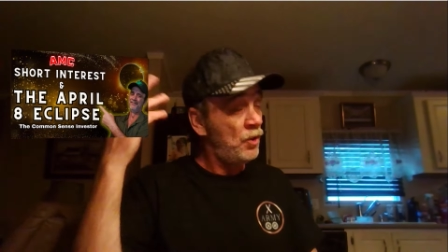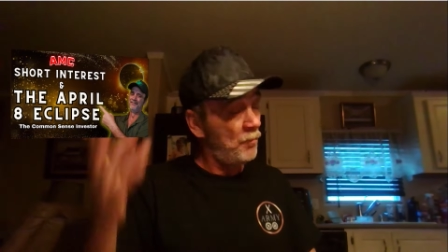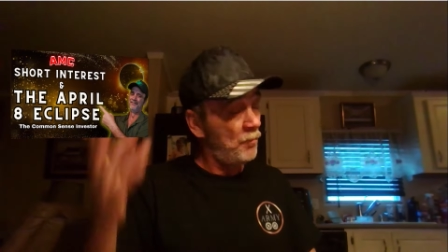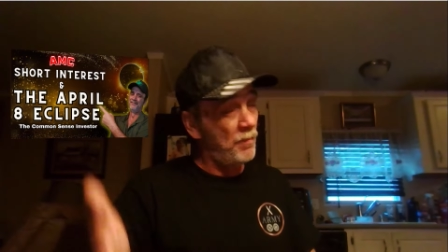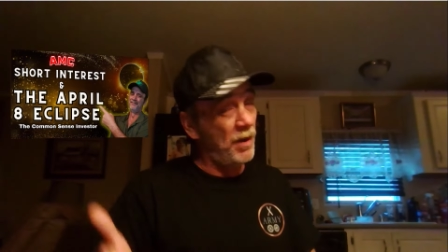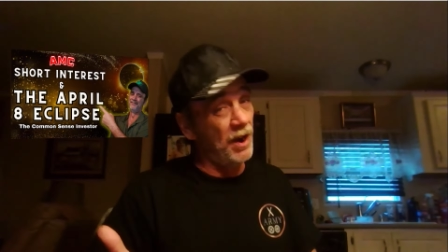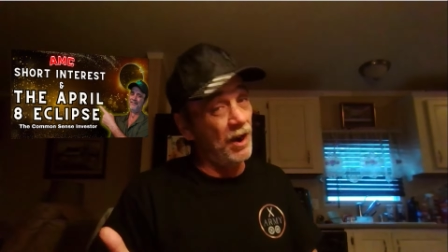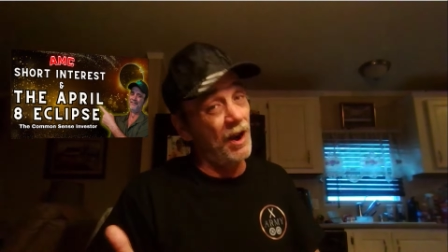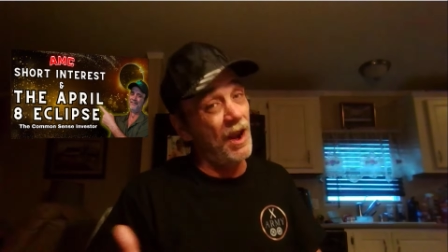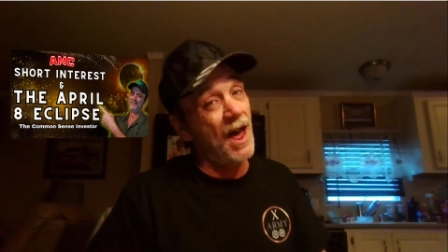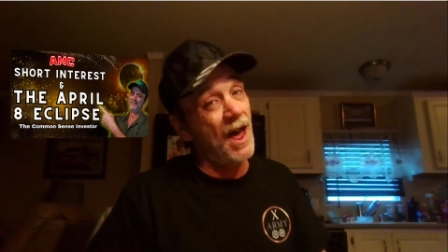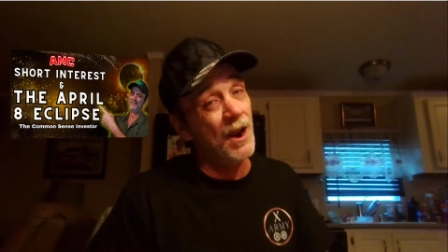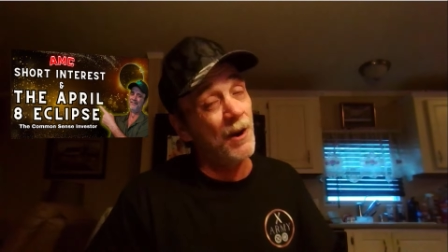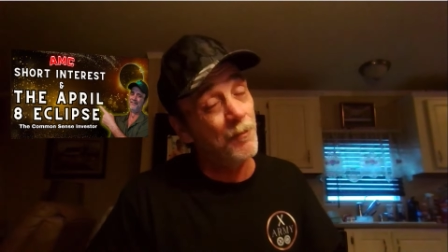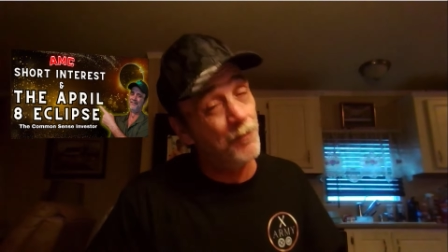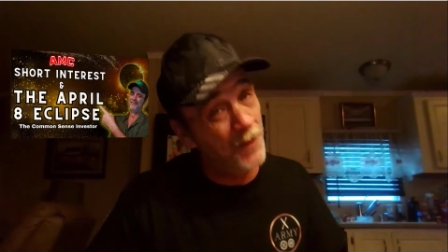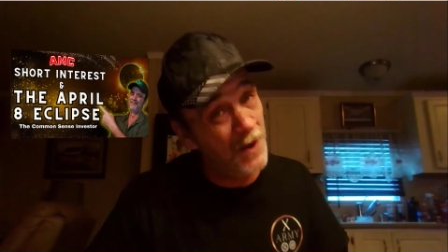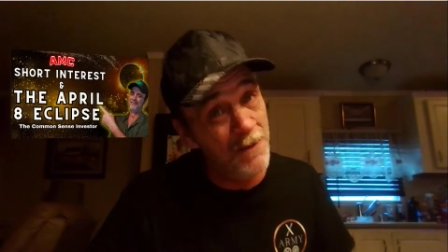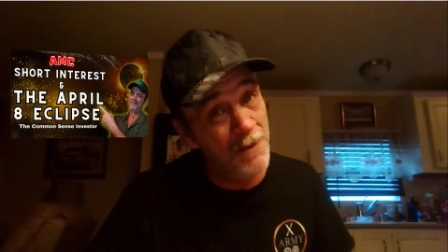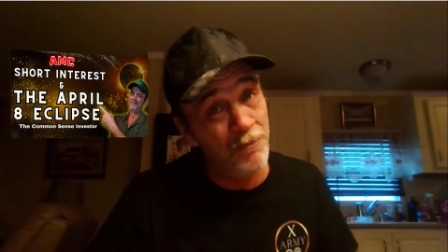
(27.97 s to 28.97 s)
But a lot of
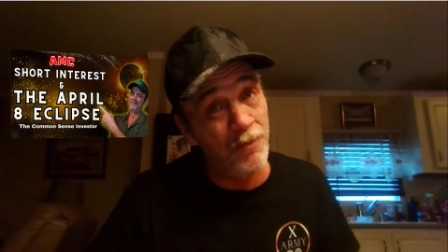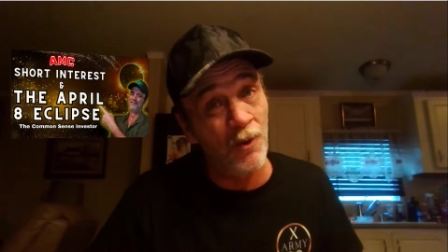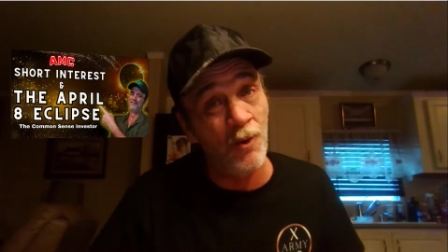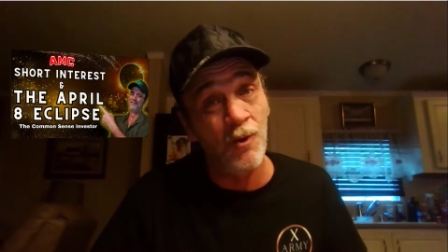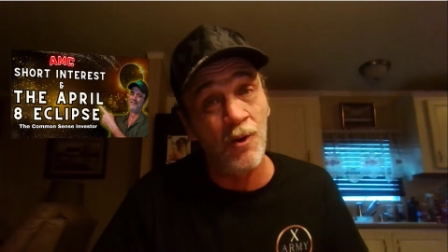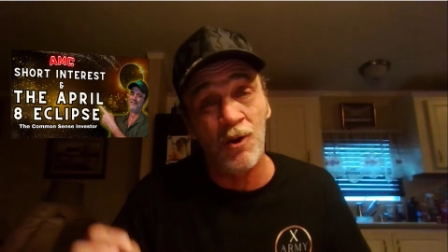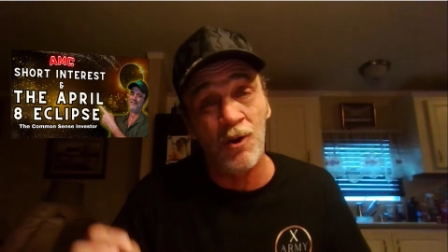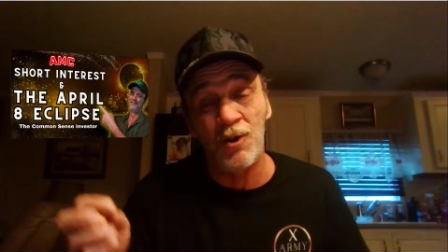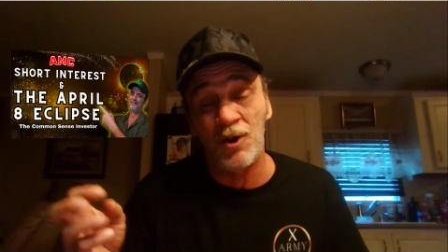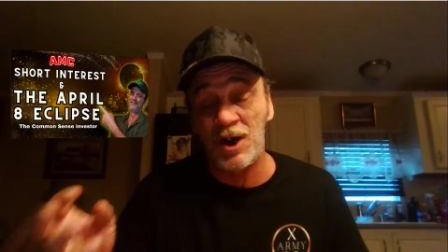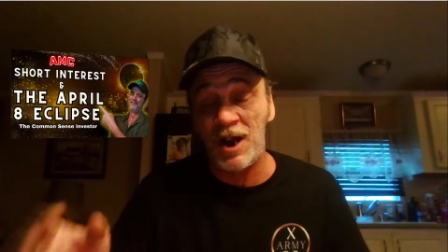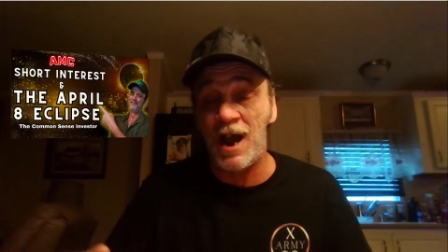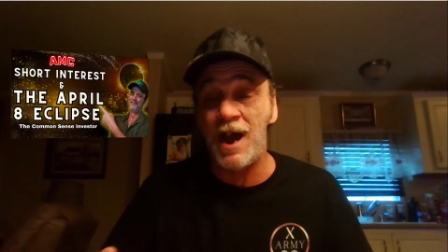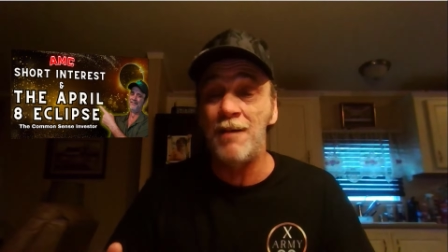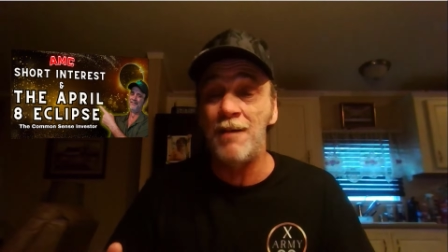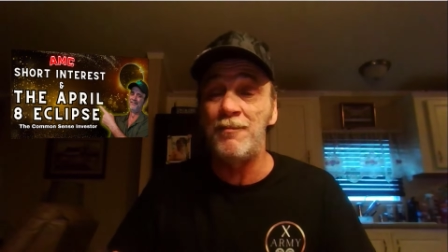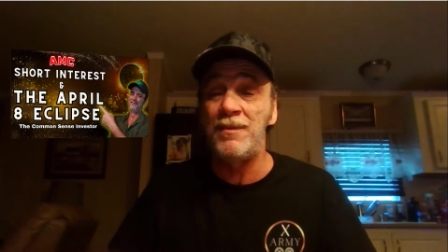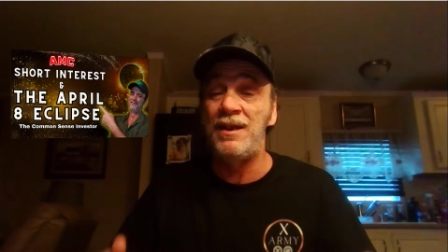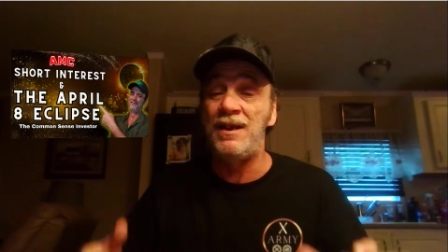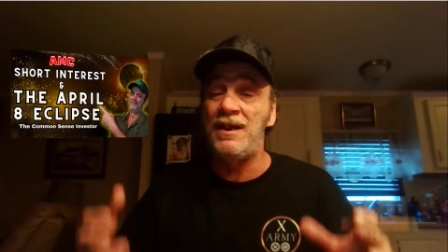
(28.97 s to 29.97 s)
people are
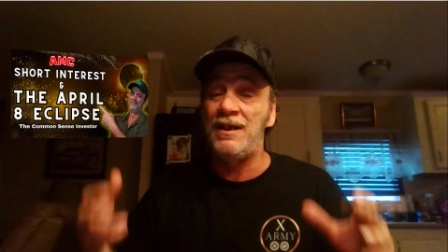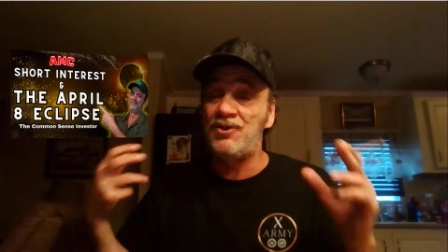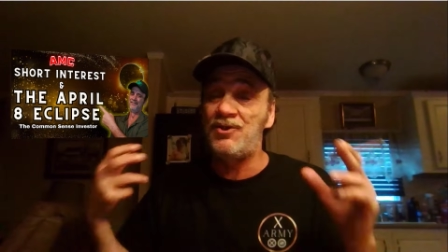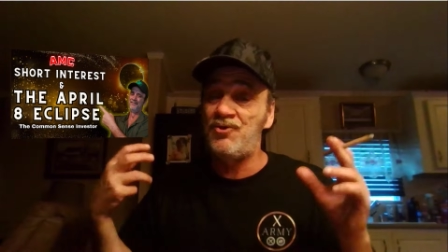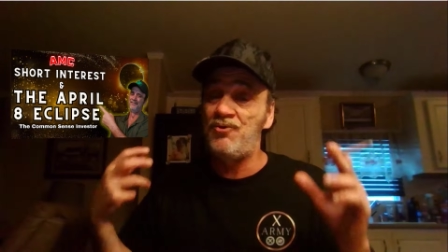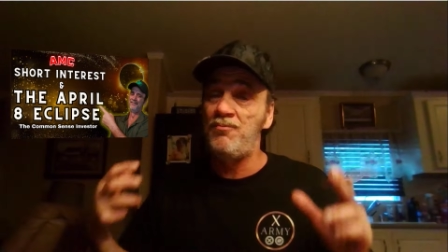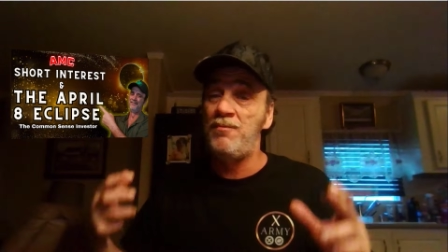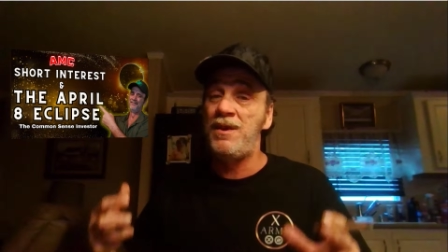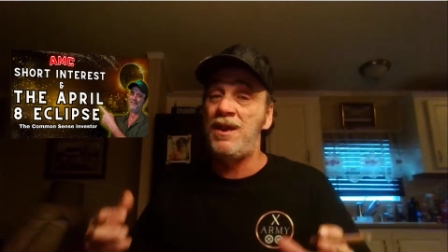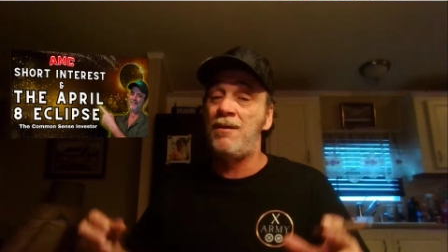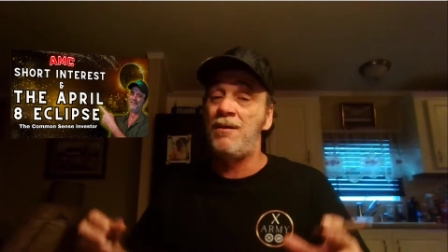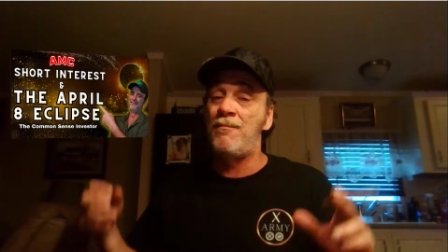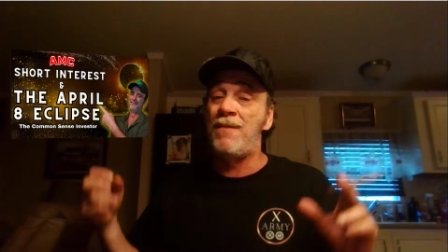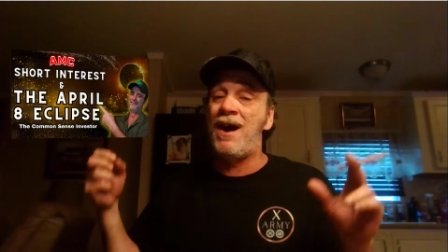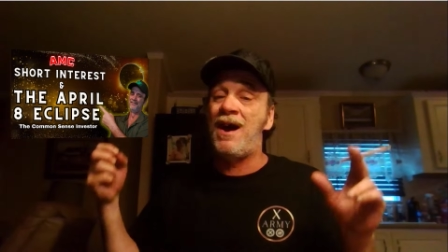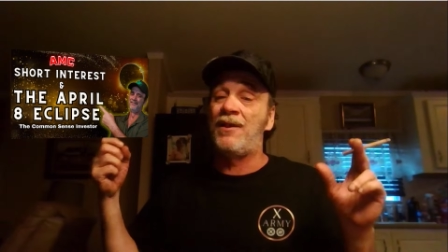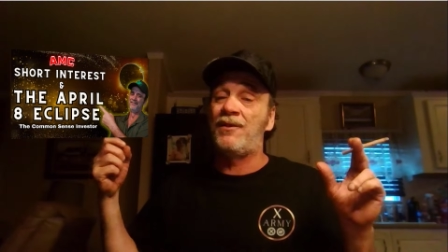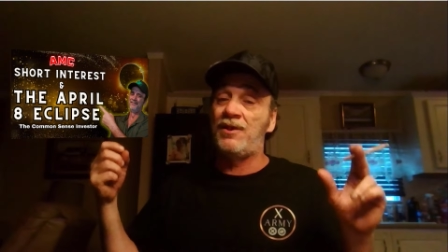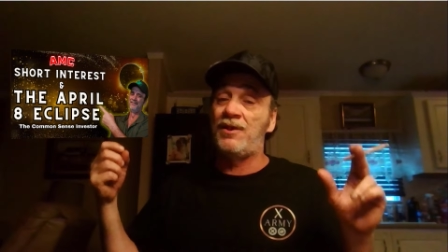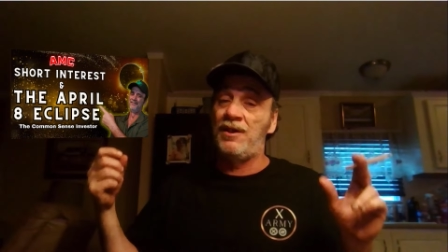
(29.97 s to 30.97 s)
commenting to me
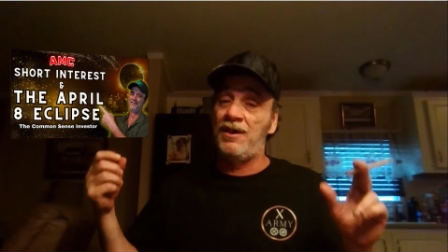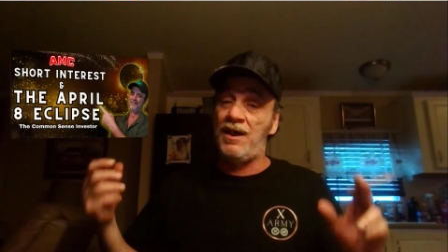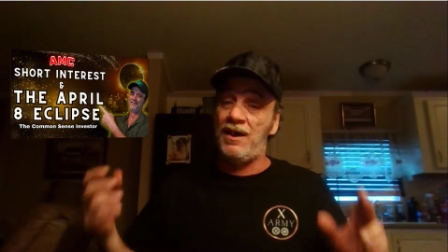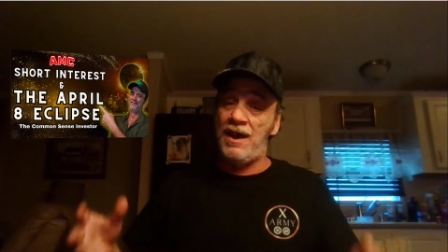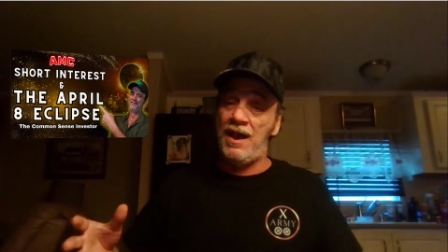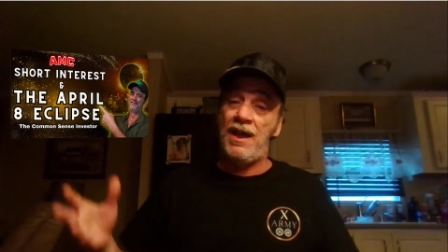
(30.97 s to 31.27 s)
about the,